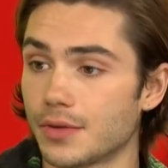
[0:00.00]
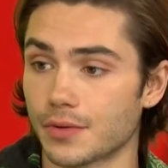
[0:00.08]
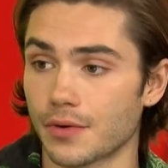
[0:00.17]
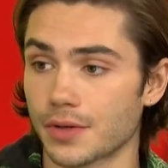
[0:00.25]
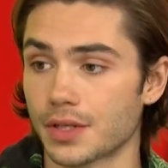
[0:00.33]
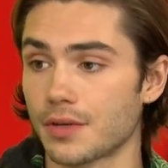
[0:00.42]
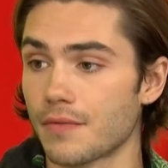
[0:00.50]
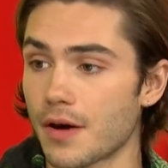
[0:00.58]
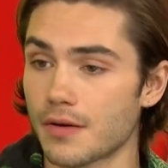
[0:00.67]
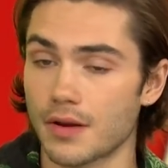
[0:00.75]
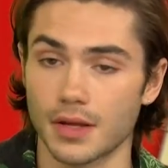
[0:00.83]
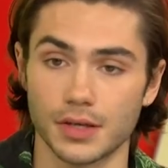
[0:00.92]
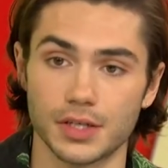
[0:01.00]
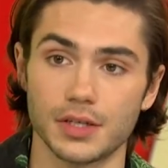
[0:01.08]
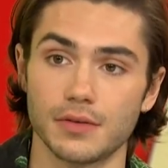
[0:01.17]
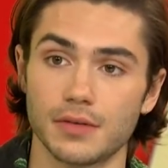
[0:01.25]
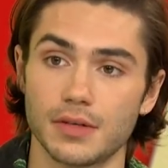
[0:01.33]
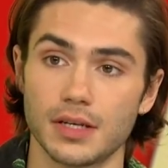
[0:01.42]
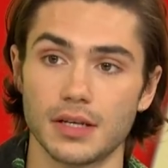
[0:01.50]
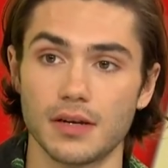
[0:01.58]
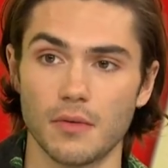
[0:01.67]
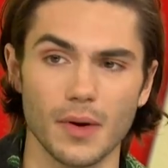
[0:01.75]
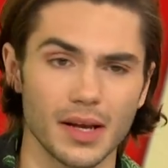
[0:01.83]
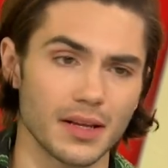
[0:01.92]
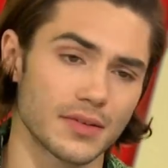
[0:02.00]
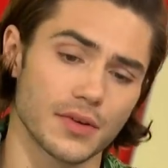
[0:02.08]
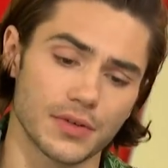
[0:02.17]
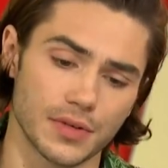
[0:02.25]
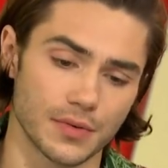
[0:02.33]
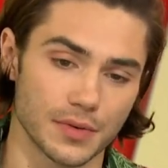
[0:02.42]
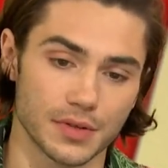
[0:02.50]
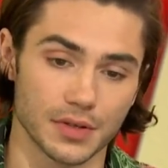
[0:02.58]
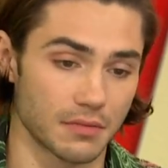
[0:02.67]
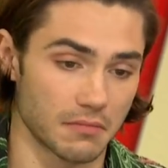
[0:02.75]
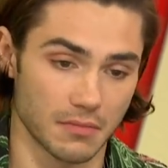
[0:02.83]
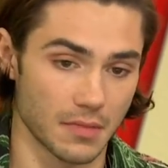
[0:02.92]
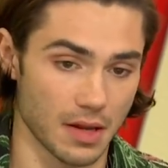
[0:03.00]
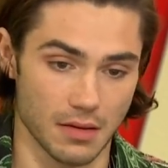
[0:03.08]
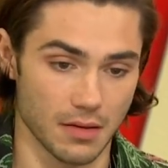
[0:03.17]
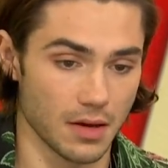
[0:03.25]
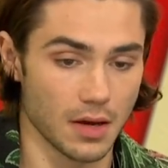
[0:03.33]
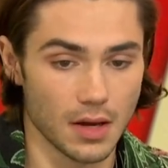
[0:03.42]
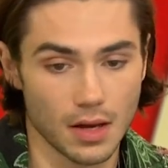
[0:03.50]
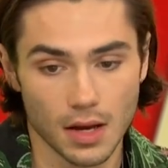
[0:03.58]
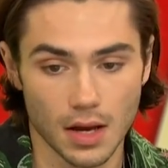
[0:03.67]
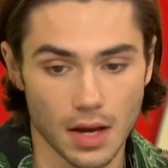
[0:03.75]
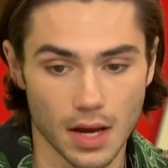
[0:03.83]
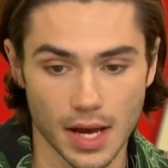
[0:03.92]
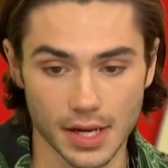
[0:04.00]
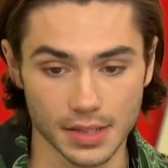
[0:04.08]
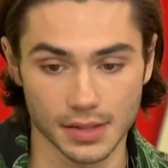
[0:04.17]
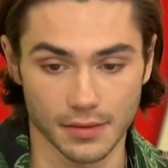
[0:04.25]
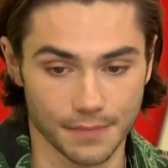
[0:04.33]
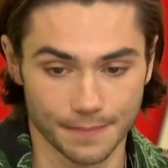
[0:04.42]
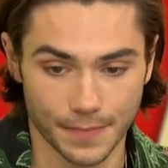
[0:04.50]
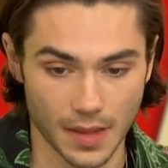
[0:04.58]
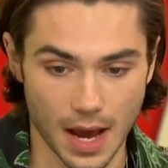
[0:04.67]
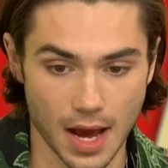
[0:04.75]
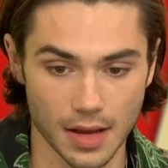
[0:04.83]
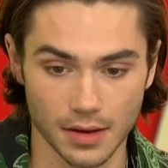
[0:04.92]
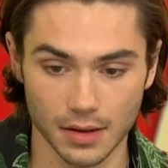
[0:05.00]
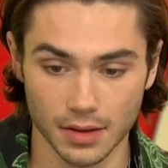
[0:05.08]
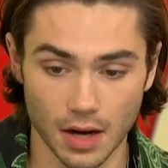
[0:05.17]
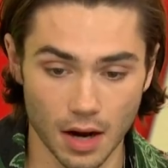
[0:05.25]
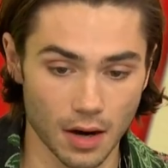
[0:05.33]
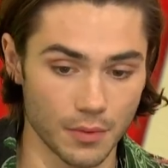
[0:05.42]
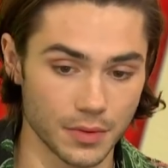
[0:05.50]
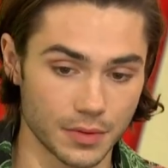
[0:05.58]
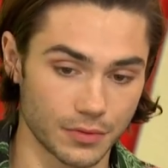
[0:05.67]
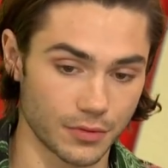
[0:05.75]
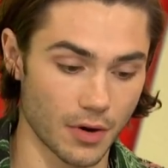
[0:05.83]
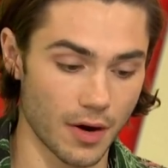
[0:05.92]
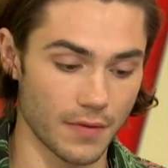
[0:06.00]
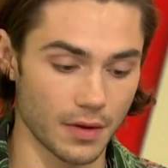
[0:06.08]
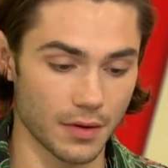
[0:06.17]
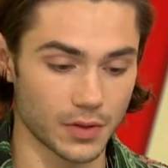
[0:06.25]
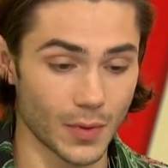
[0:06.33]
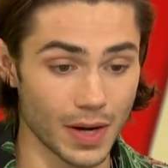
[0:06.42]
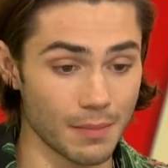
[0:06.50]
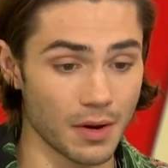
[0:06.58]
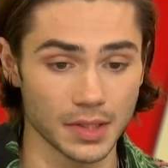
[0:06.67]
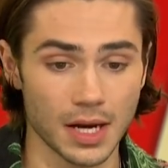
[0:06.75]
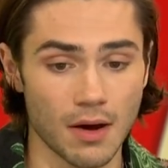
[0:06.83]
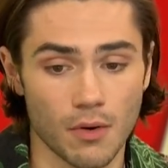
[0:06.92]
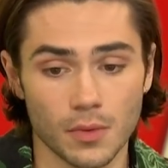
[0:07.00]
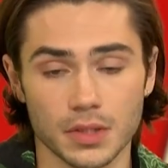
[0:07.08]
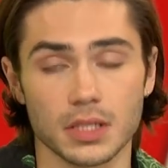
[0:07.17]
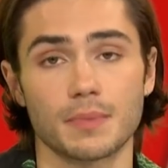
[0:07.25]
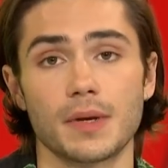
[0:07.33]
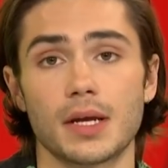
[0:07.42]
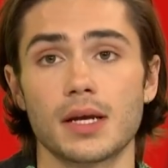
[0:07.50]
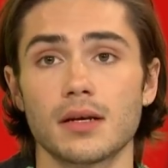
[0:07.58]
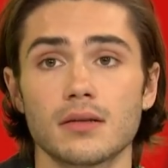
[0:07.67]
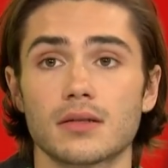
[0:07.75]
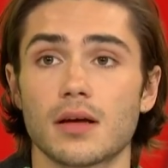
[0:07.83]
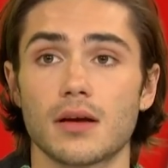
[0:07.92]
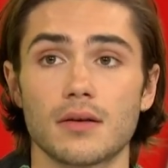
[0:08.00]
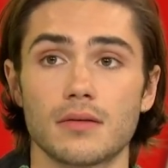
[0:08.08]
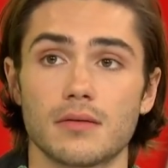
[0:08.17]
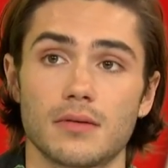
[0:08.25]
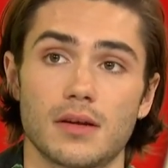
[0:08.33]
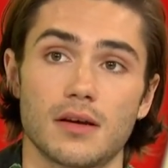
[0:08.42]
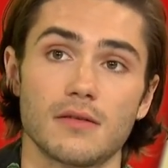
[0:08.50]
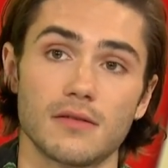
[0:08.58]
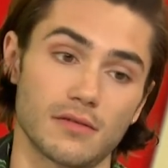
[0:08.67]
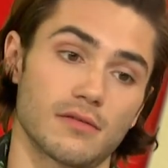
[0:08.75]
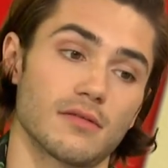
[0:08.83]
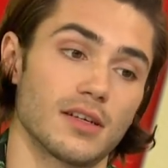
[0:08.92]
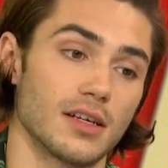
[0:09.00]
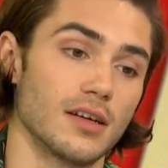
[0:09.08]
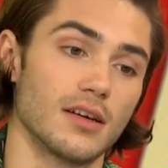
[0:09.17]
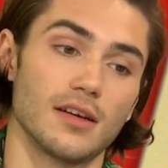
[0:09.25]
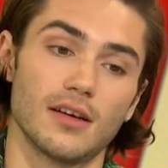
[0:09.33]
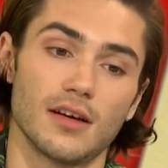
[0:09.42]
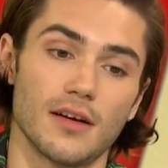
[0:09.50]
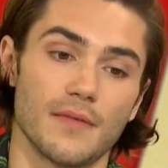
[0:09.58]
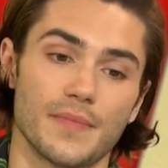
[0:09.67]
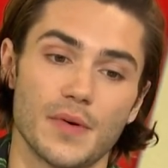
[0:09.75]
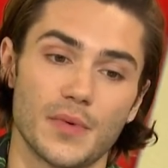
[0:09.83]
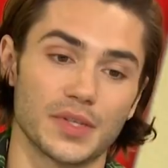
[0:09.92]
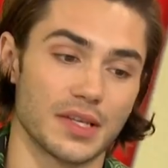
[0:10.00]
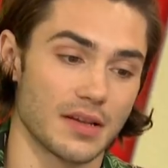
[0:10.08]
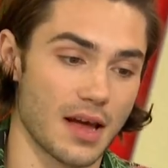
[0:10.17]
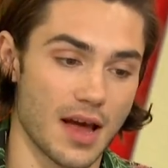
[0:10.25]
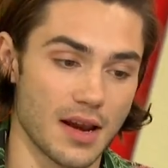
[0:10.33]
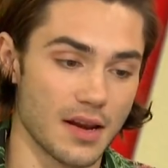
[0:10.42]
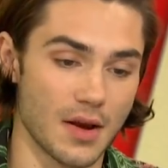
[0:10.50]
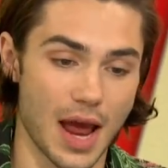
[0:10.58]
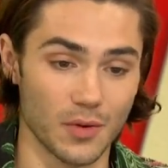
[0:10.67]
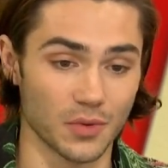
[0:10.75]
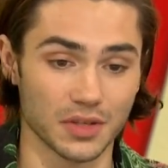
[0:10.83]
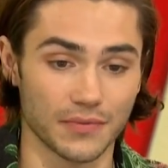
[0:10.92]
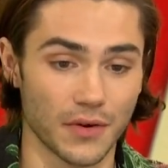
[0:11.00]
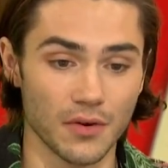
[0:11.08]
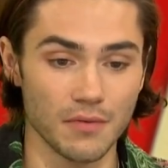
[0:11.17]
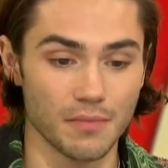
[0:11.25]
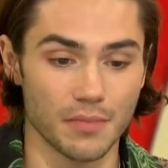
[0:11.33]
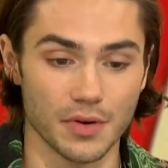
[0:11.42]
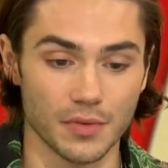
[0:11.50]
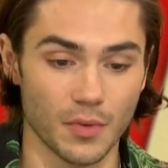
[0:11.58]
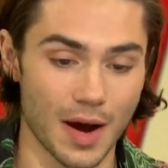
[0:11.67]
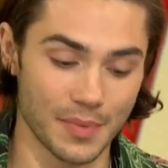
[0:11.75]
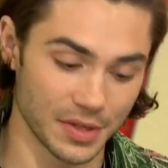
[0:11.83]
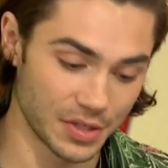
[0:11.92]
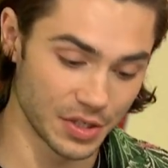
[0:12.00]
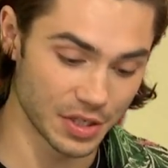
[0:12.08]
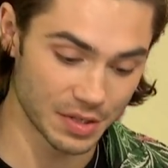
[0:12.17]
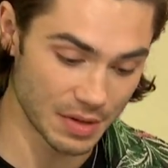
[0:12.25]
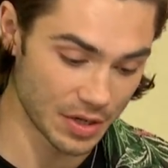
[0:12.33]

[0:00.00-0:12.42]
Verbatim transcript: she was crossing the road. I think she needed a wee, so she was just innocent. And the car was driving at twenty miles an hour, wasn't speeding, so, you know, it wasn't any, anyone's fault. But what happened is she just,